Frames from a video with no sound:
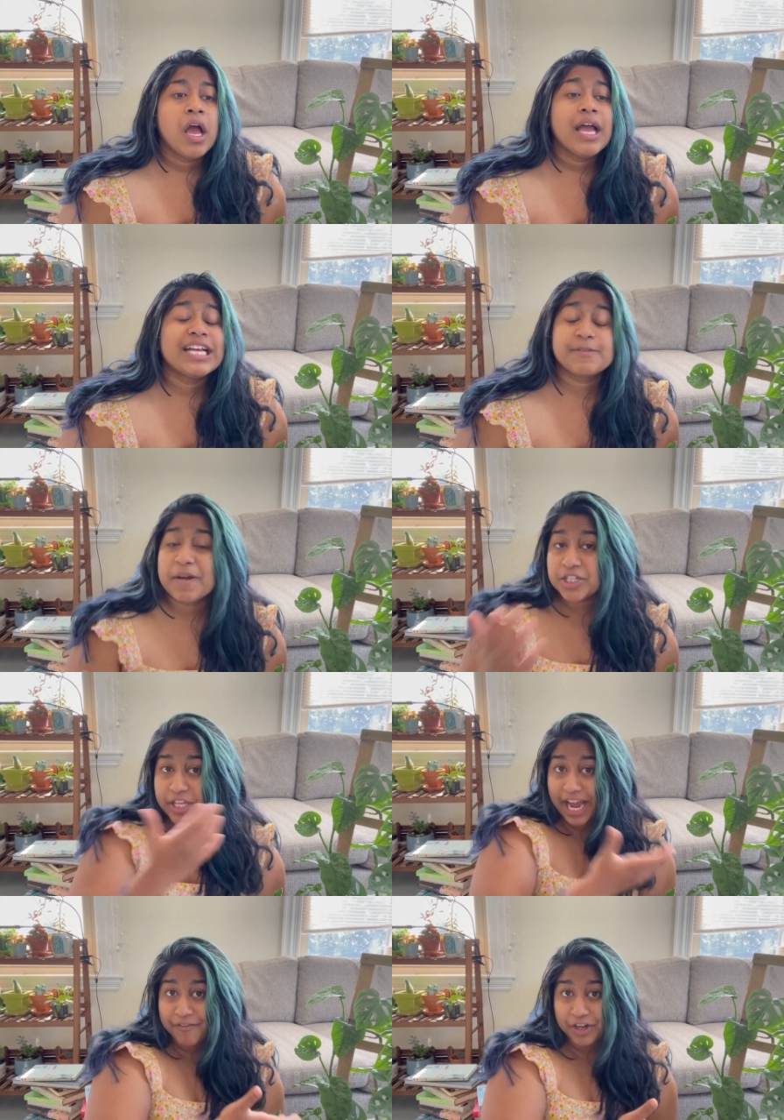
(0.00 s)
Especially
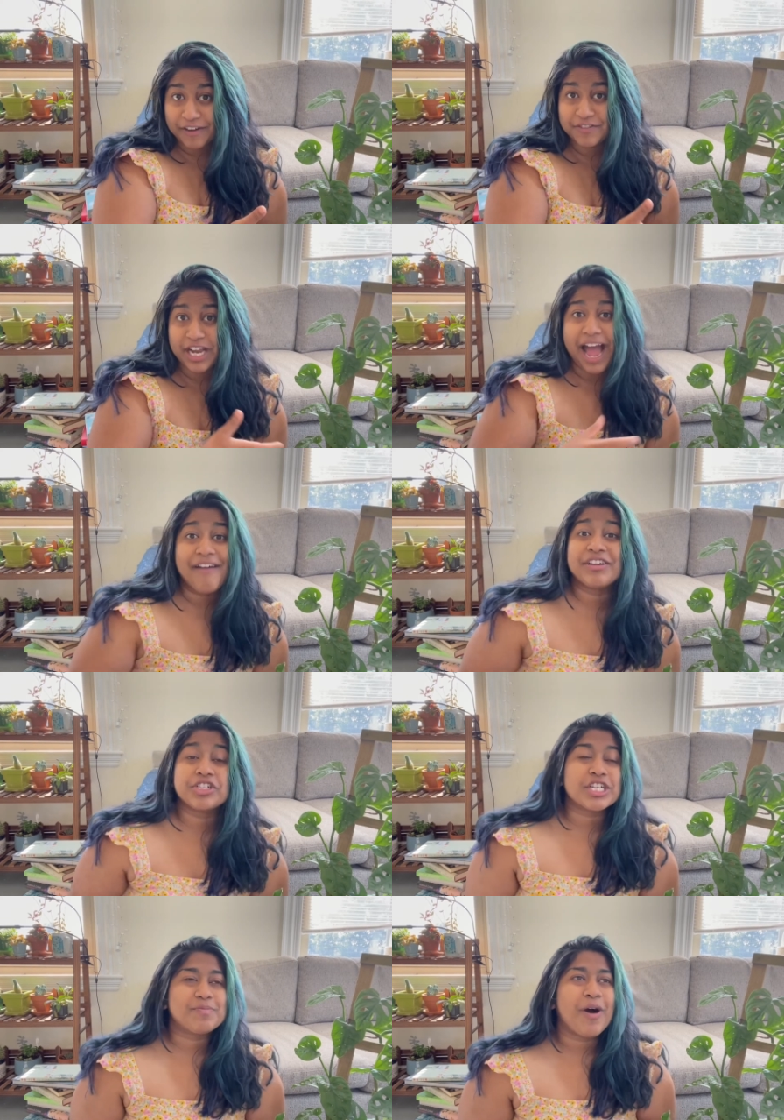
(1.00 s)
after having
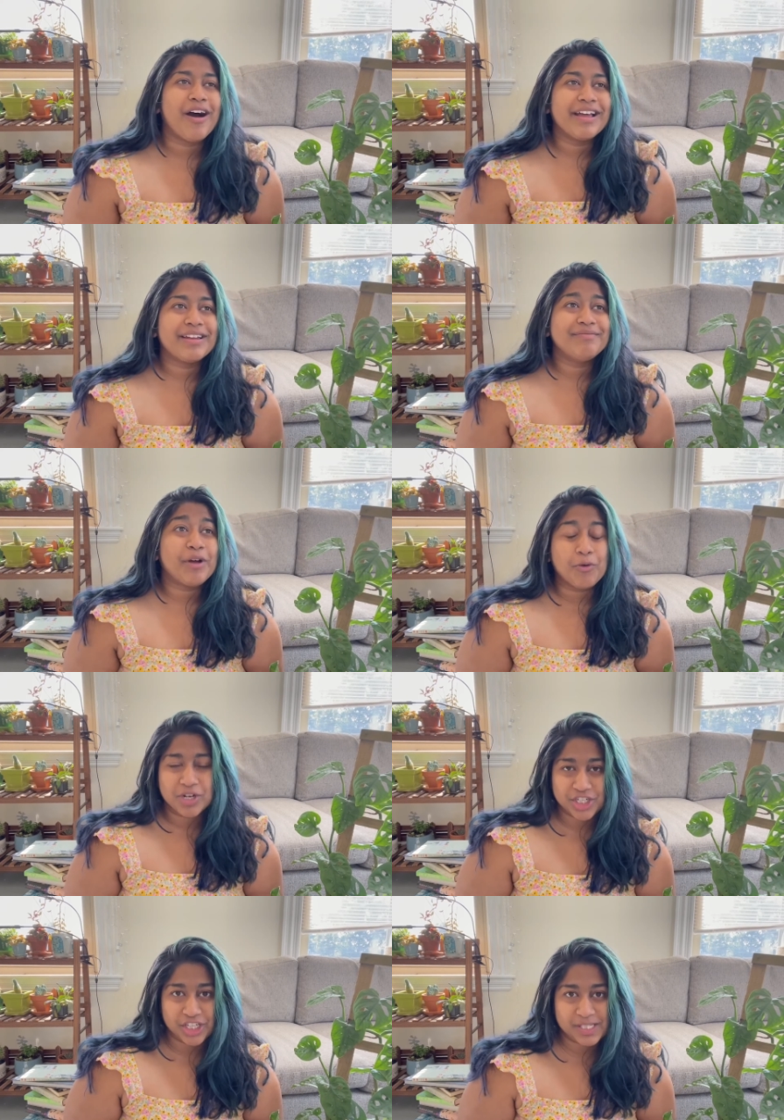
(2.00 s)
just bought a
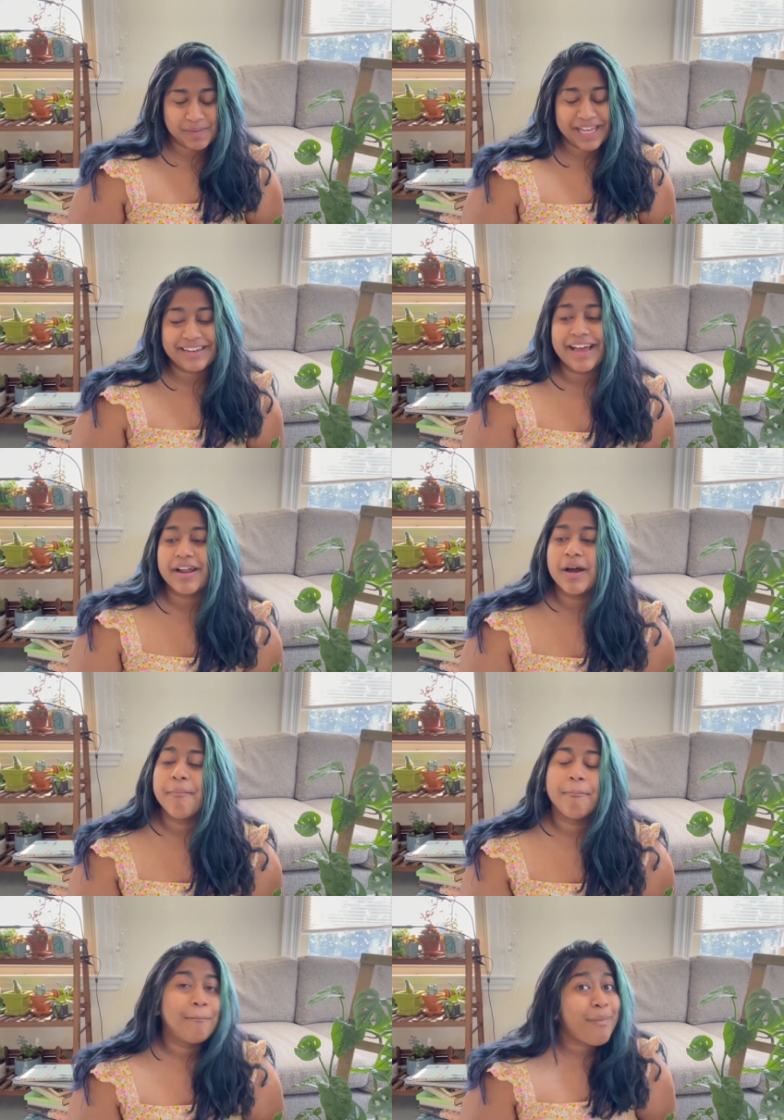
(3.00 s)
wish list plant
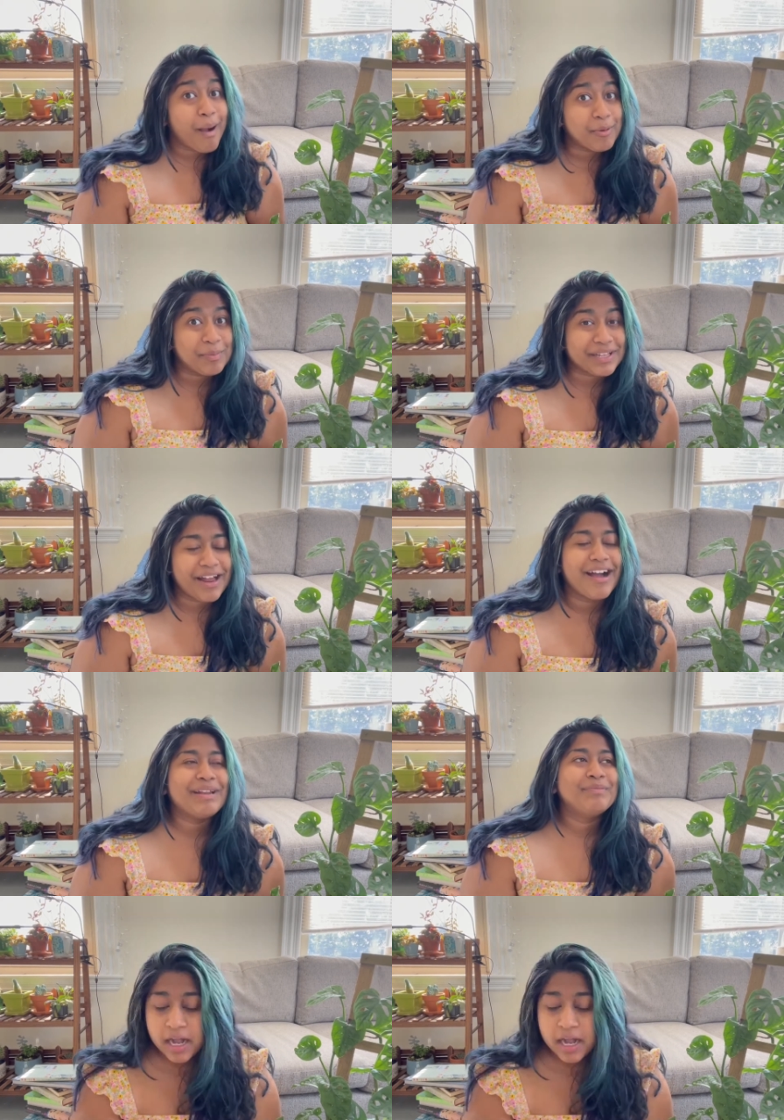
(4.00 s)
item? Probably not.